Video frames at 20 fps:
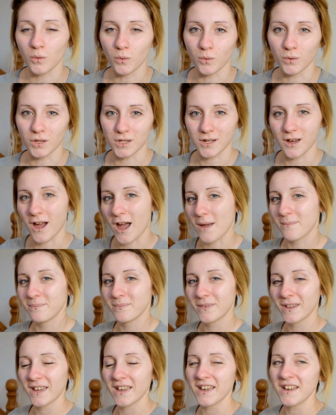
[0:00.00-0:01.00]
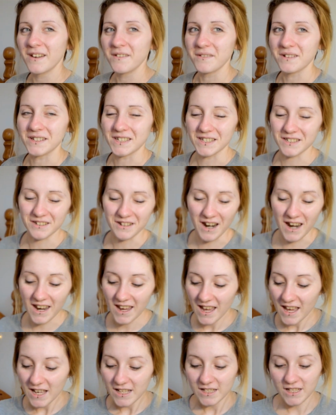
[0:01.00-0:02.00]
all the time, which is great.